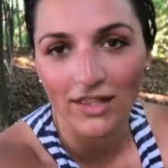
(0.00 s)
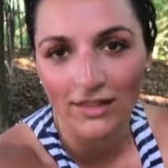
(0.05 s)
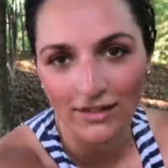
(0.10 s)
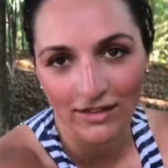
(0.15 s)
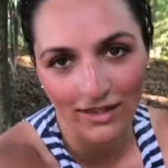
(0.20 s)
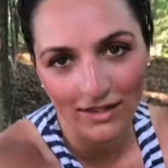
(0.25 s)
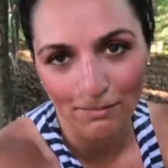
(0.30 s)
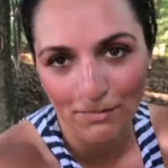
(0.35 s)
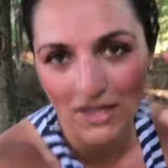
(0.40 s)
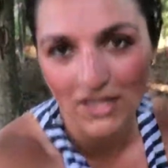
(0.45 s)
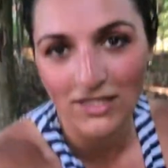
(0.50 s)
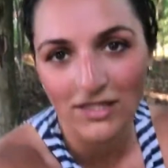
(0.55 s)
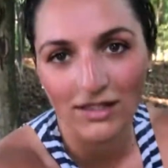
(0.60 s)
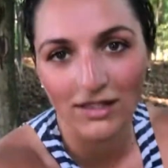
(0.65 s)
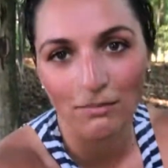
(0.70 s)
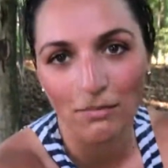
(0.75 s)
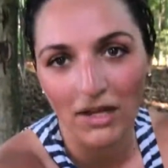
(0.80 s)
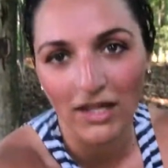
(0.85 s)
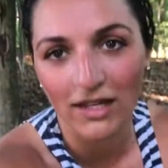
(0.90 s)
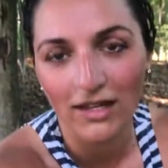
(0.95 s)
They're like basically
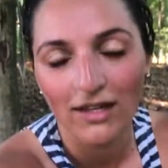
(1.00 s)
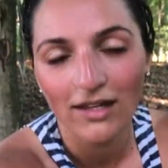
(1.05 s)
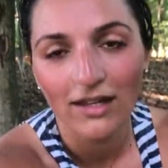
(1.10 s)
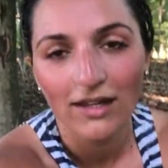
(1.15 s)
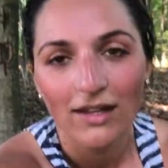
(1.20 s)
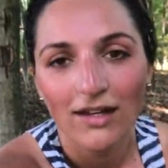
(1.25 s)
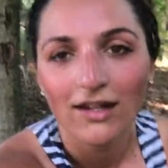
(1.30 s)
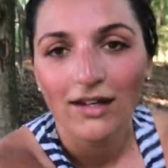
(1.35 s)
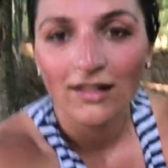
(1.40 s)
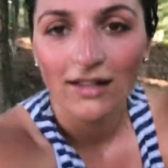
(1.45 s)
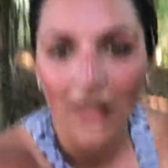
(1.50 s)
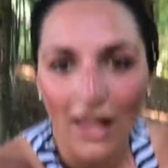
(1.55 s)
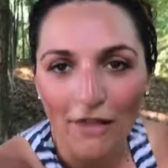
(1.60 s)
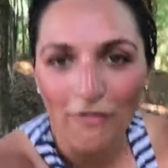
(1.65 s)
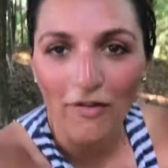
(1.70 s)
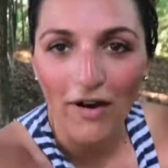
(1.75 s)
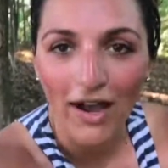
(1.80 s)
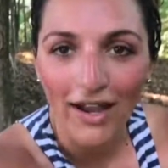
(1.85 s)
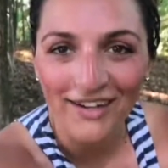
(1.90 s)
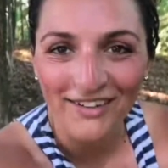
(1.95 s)
my
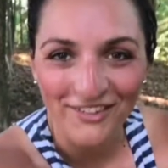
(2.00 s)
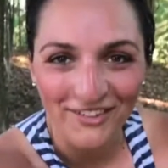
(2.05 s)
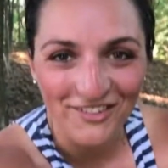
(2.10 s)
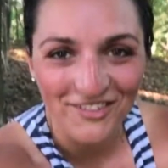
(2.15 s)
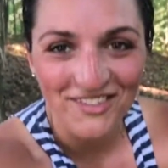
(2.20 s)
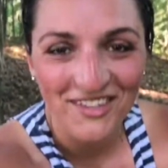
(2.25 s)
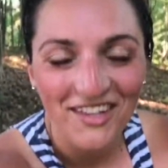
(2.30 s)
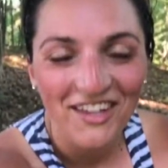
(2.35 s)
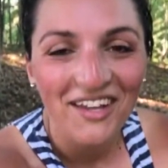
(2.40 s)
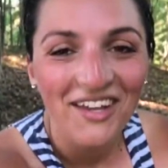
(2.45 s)
life idols,